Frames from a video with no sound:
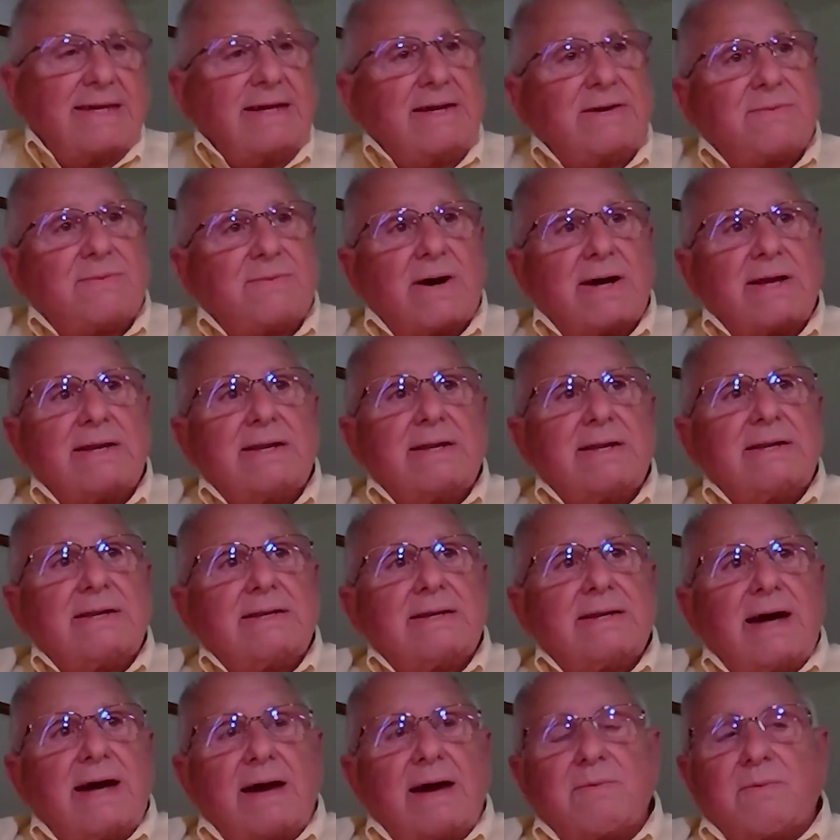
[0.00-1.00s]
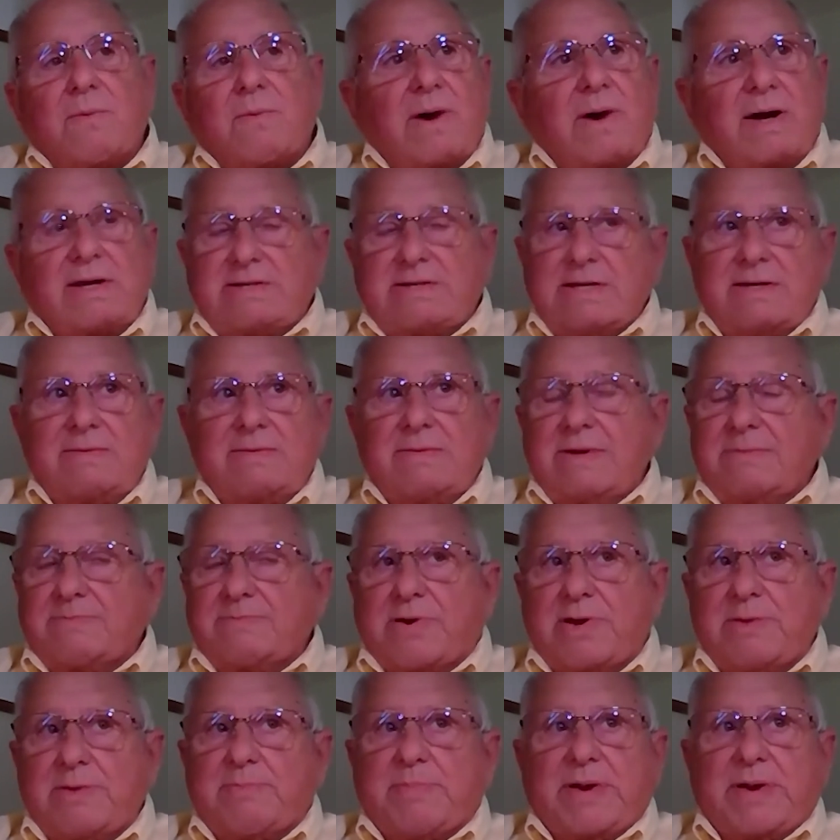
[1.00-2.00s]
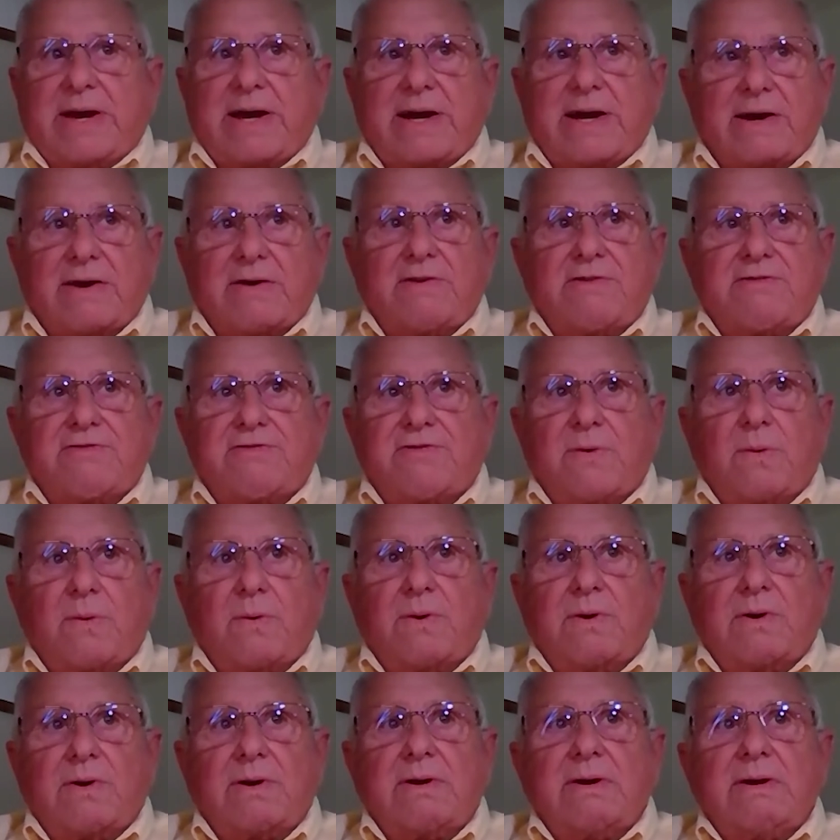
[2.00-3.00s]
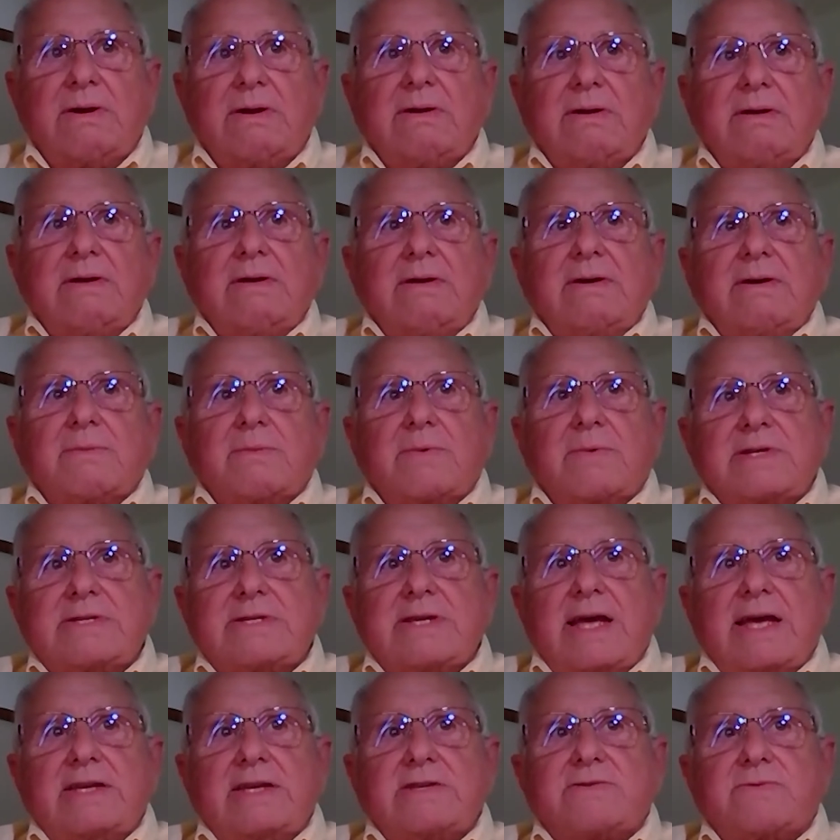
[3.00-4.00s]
I think what I wasn't prepared for was,